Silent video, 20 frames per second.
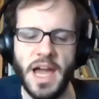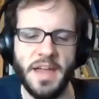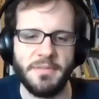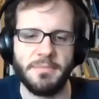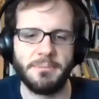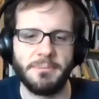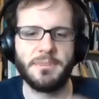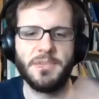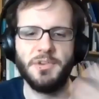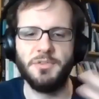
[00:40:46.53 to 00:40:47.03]

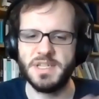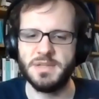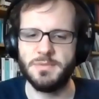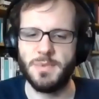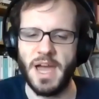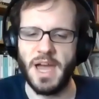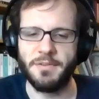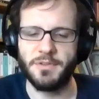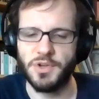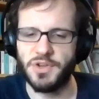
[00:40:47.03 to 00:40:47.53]
And the
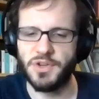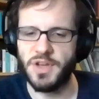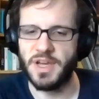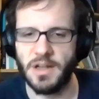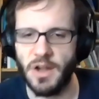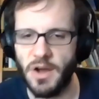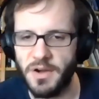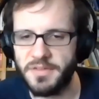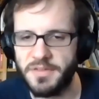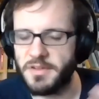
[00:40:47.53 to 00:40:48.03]
reason we have to
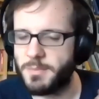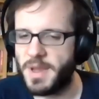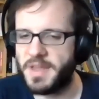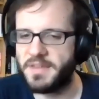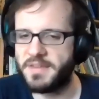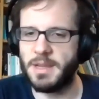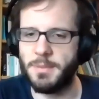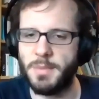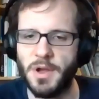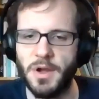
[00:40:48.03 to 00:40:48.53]
take locks is
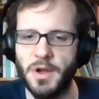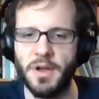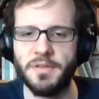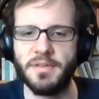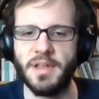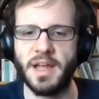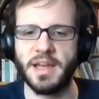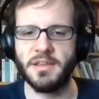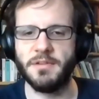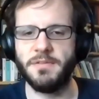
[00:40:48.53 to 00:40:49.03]
basically
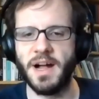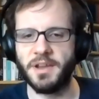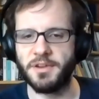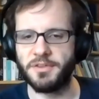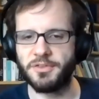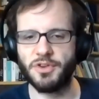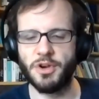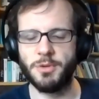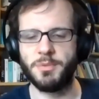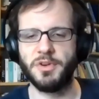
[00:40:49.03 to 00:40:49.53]
because like the
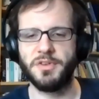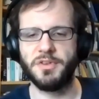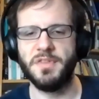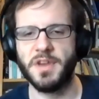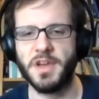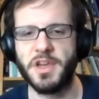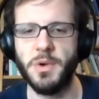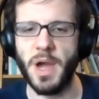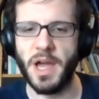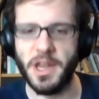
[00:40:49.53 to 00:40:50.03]
file descriptors
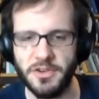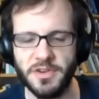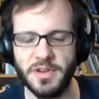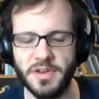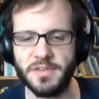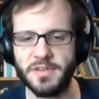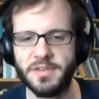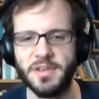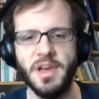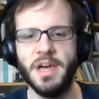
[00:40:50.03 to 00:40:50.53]
in the queue
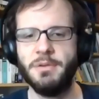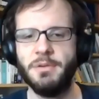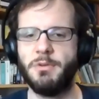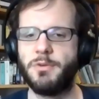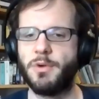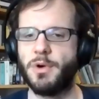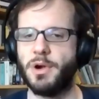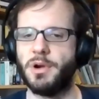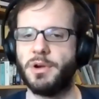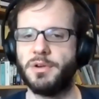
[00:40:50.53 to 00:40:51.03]
entries
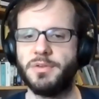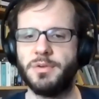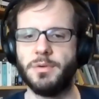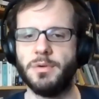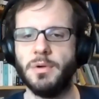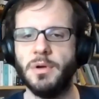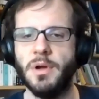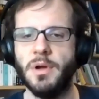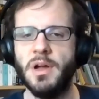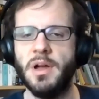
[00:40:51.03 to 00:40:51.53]
refer
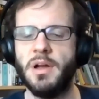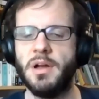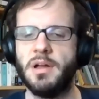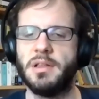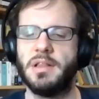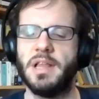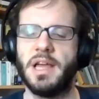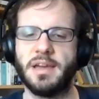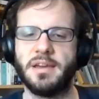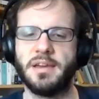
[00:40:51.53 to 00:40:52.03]
to
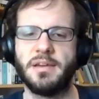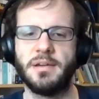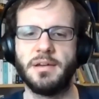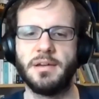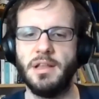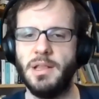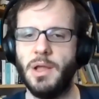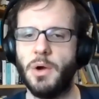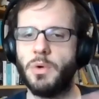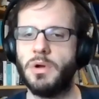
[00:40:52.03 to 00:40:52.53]
like
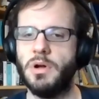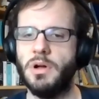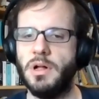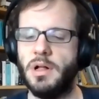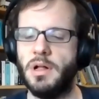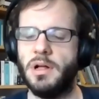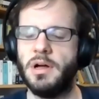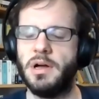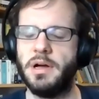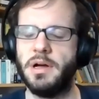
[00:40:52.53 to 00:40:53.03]

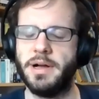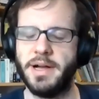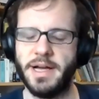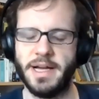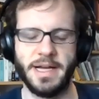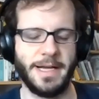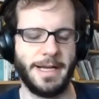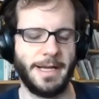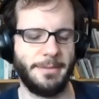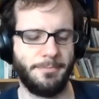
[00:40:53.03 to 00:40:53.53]
local
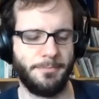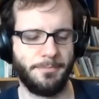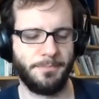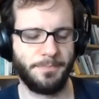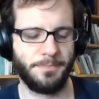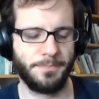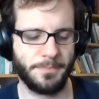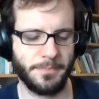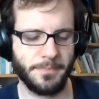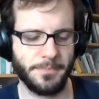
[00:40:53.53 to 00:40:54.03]

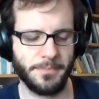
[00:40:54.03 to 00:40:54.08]
um,